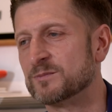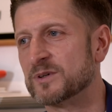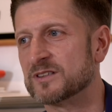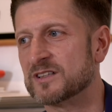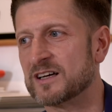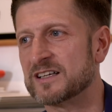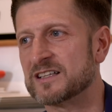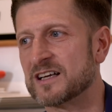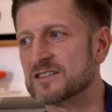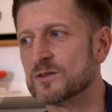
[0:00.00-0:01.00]
but
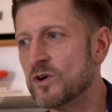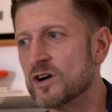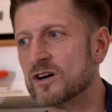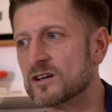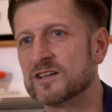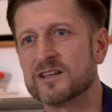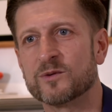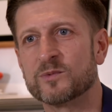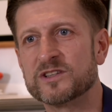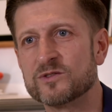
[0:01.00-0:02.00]
Dougie does the work.
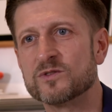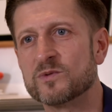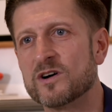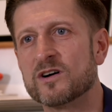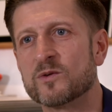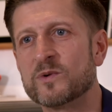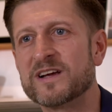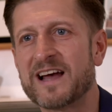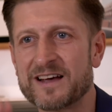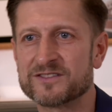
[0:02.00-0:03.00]
We do the work. We
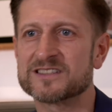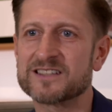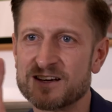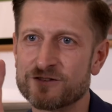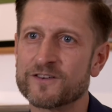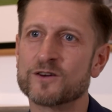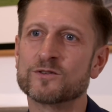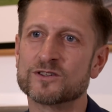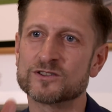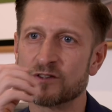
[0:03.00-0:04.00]
have to stay
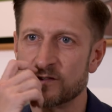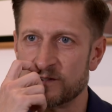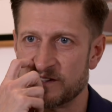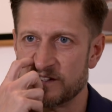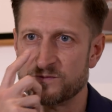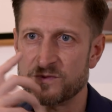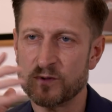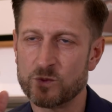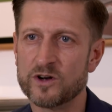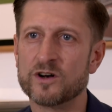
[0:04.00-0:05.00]
focused on
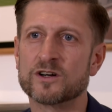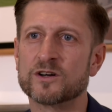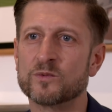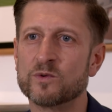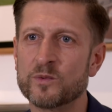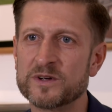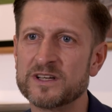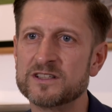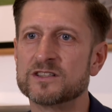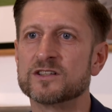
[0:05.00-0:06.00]
the work, what we
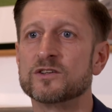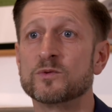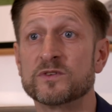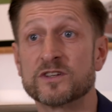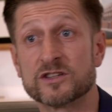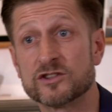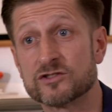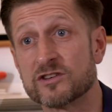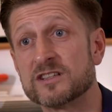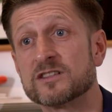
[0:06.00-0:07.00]
need to do with the
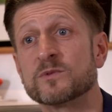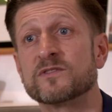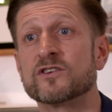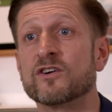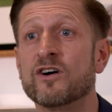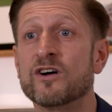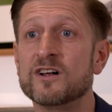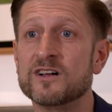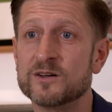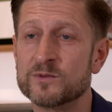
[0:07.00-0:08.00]
constraints that we've got,
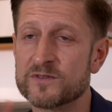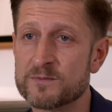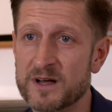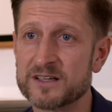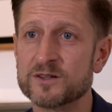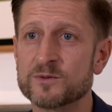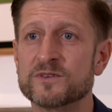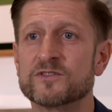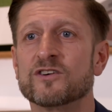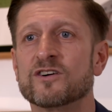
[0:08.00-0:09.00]
with the money that
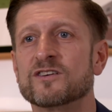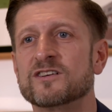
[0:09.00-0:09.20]
we've got,